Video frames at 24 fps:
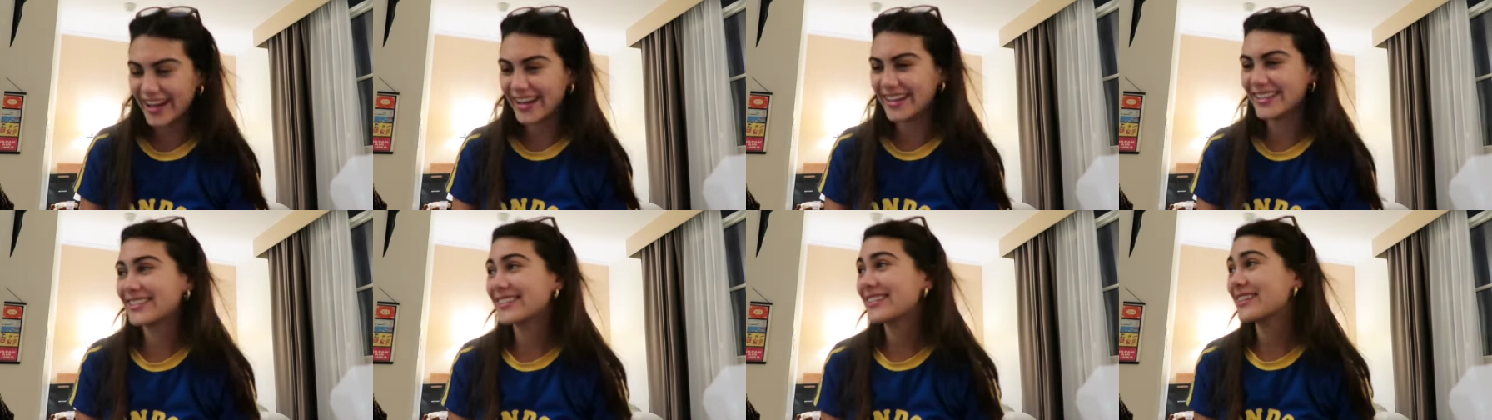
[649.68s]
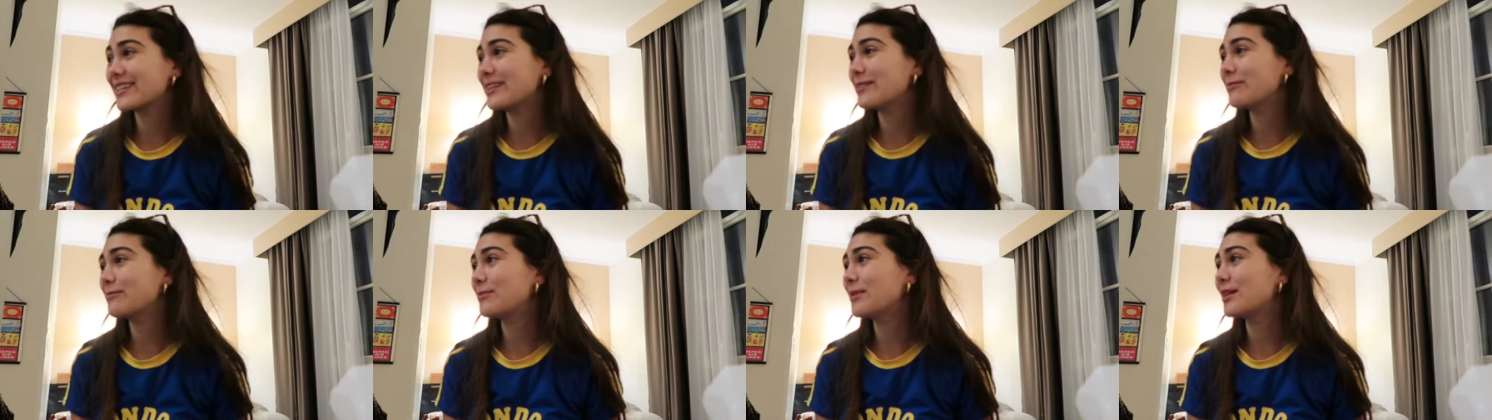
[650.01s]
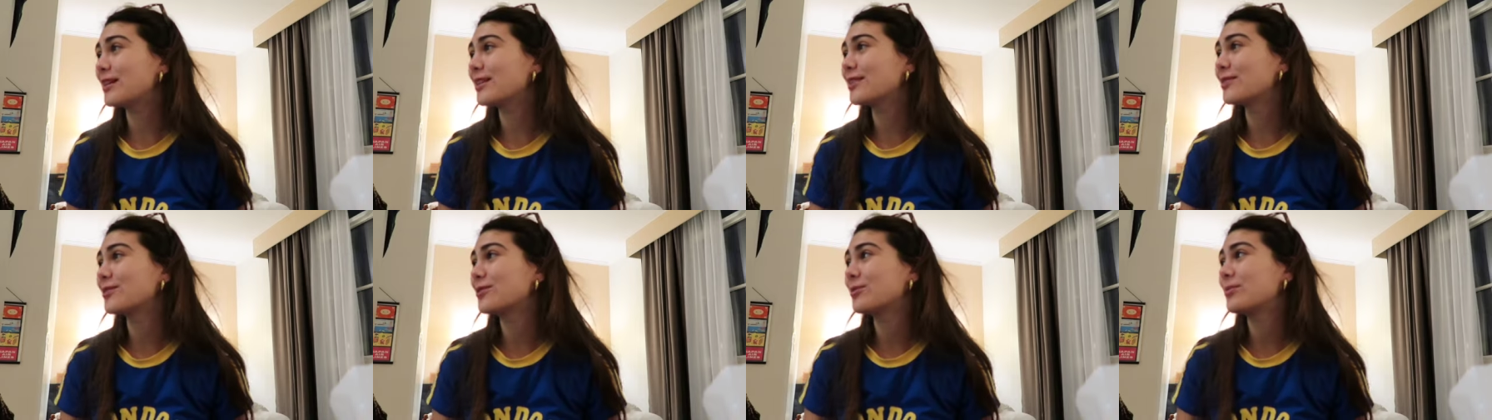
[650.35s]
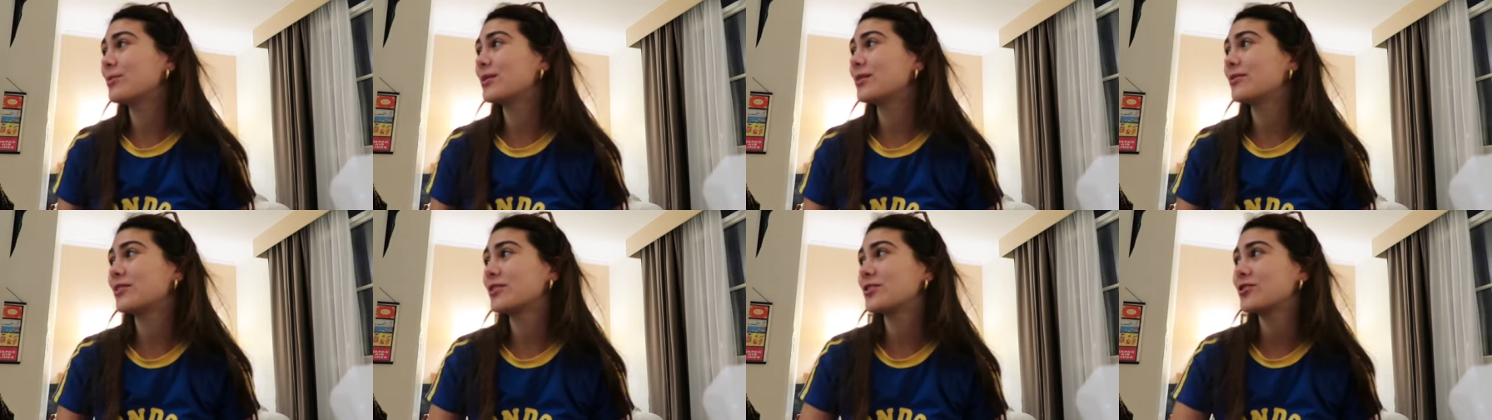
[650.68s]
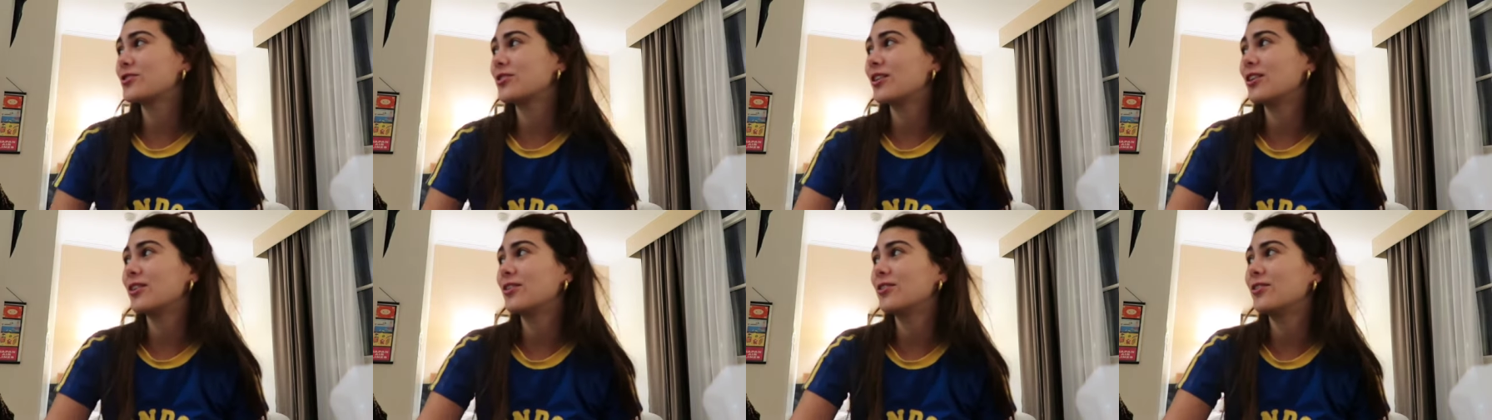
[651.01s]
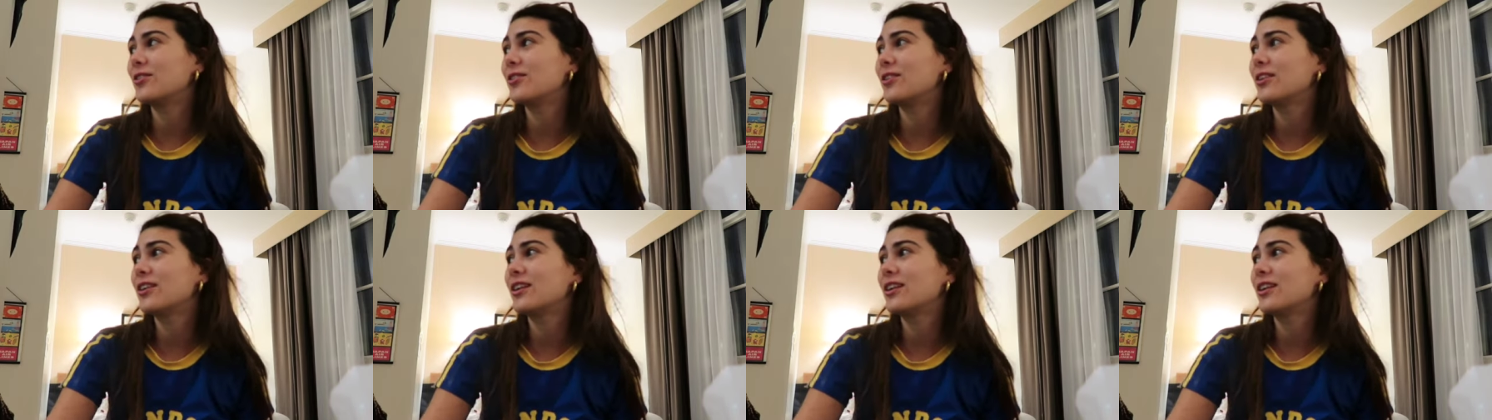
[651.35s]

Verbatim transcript: that's gonna be a little bit of a struggle.